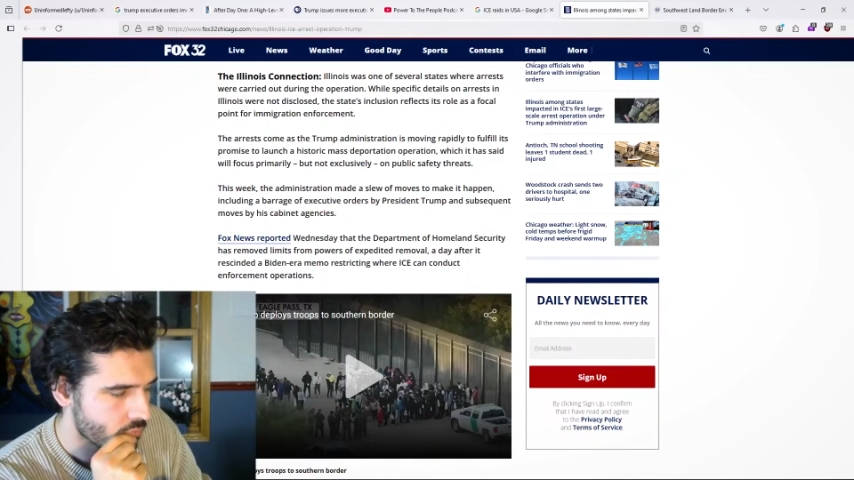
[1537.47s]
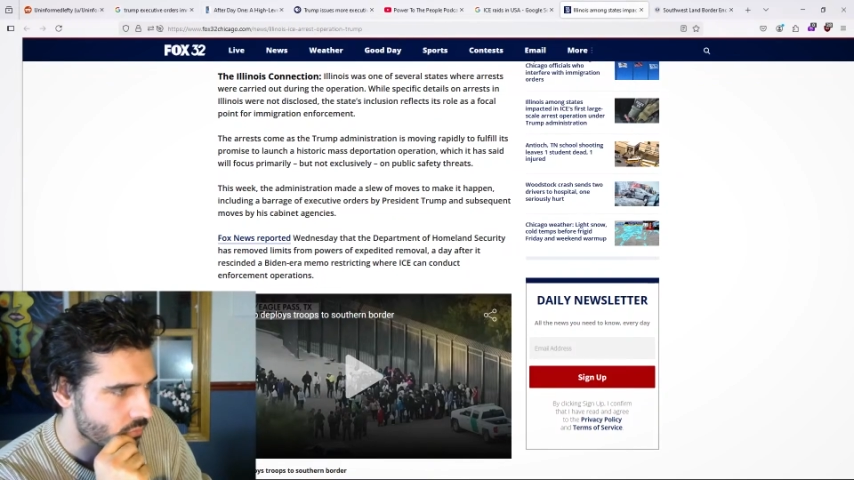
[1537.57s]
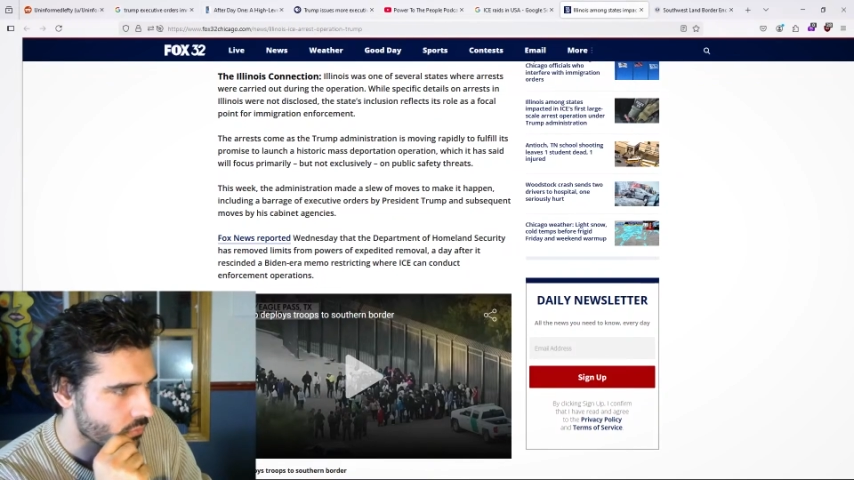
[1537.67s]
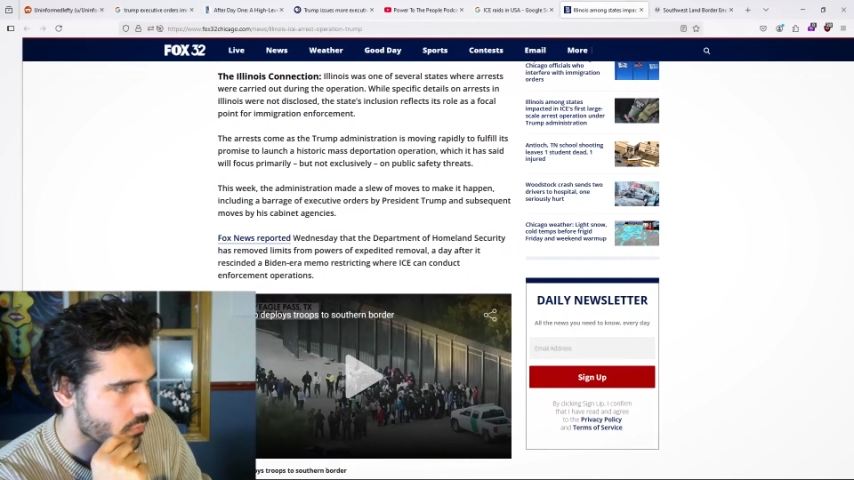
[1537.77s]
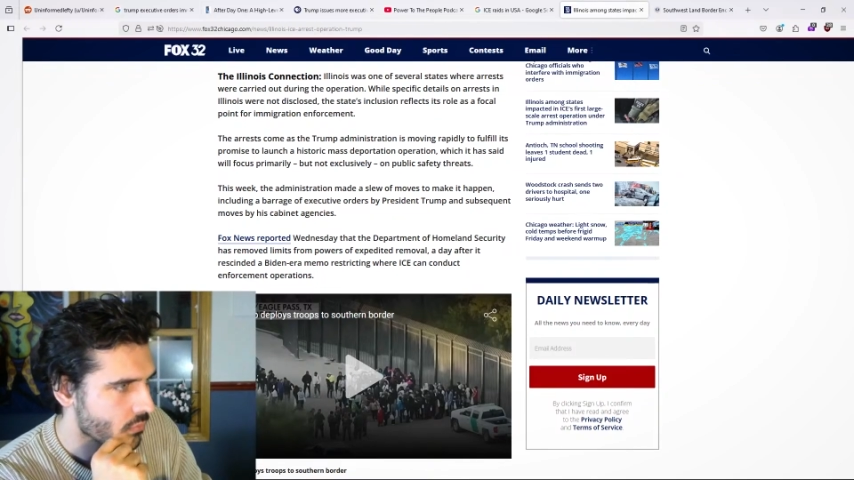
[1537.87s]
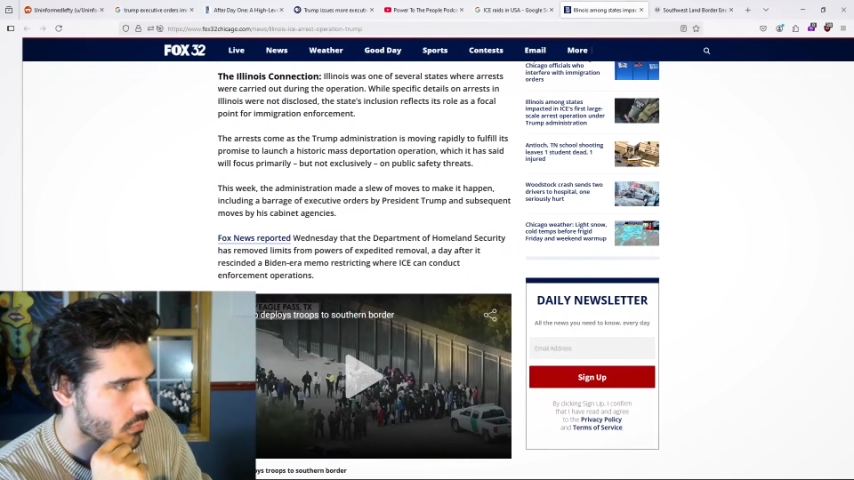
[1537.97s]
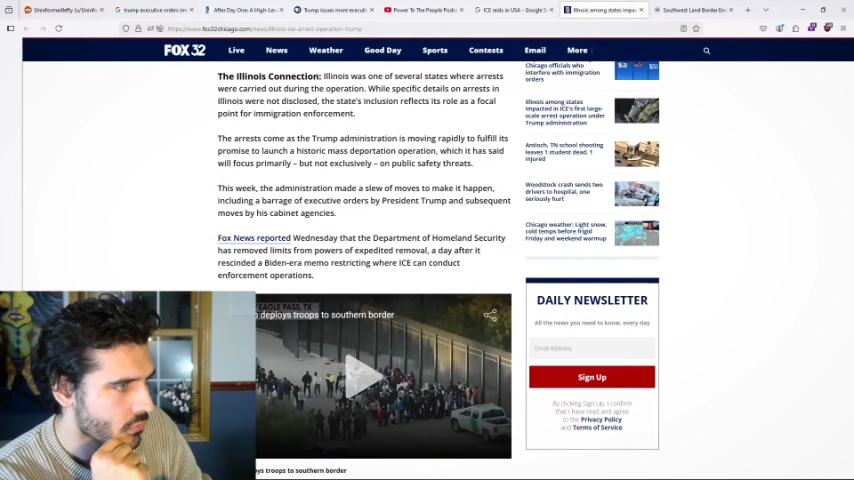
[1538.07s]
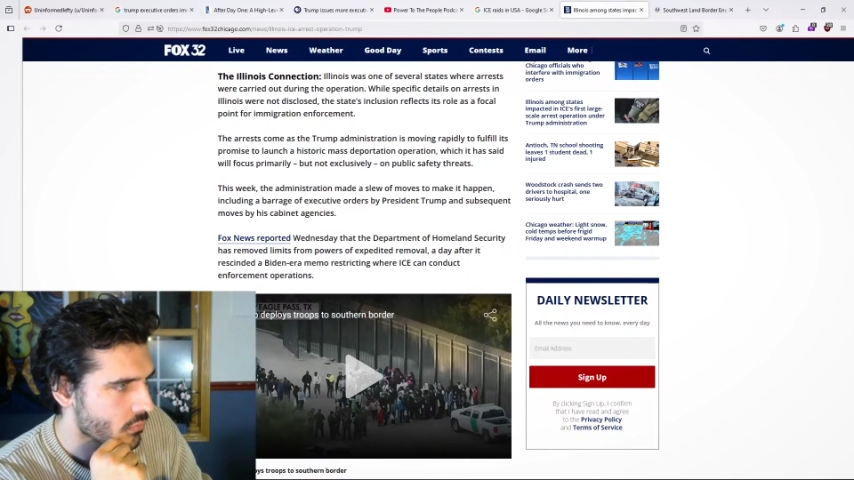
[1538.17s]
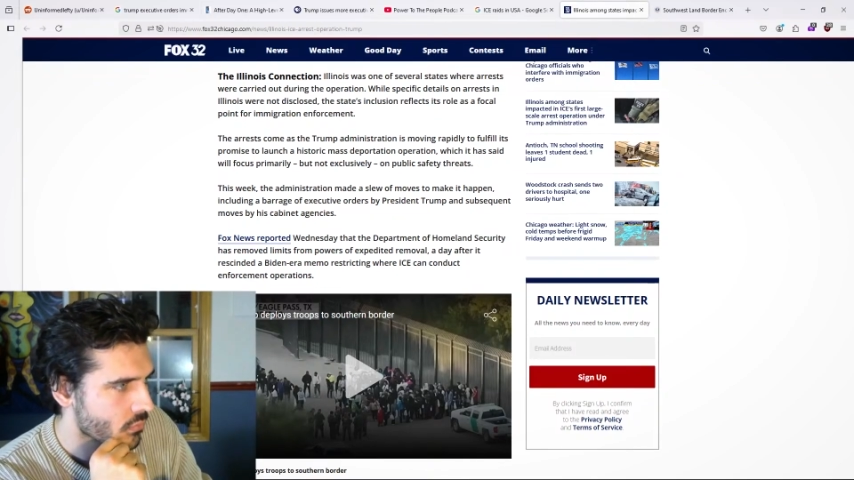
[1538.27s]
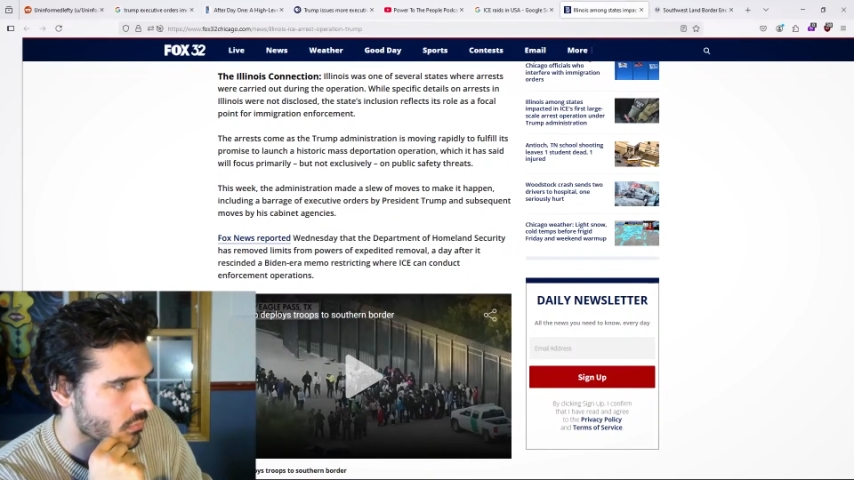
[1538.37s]
Republican
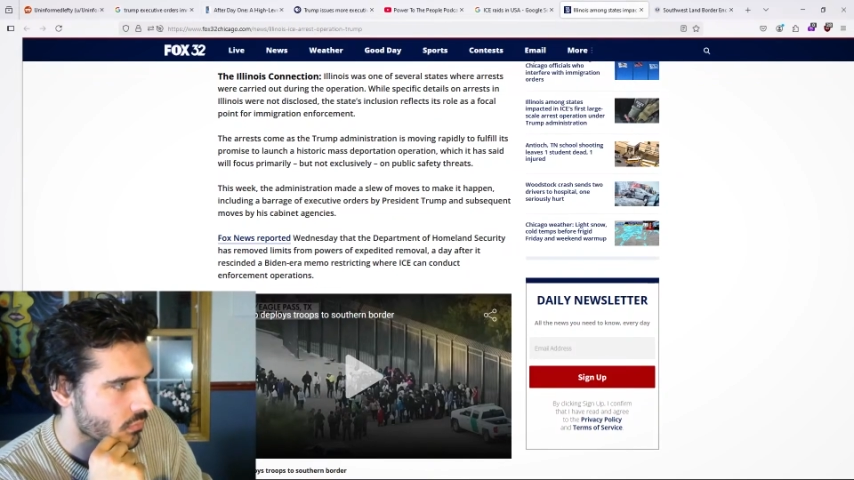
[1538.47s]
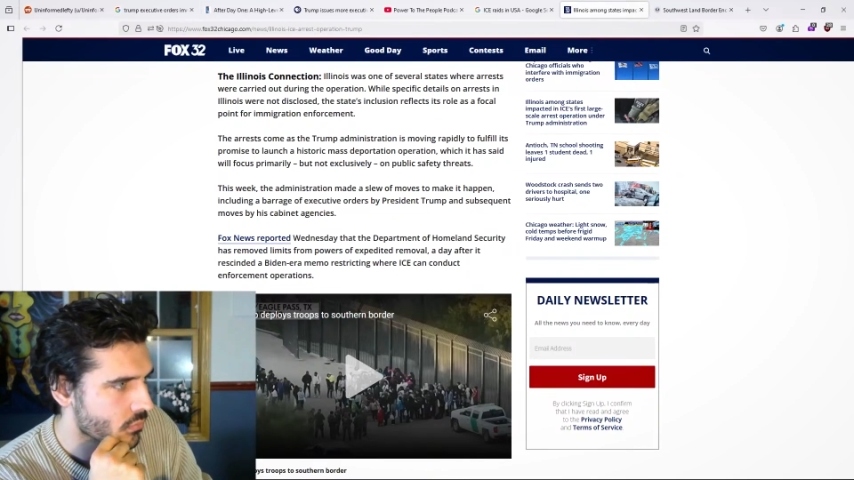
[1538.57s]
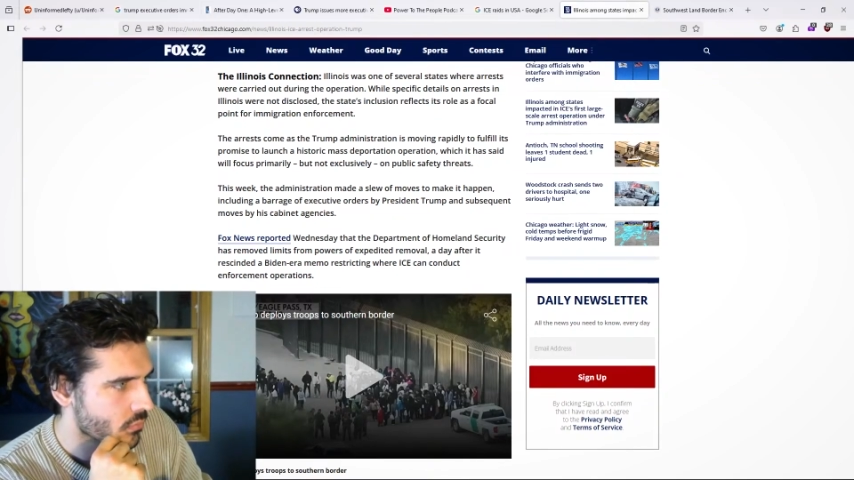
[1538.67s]
Party.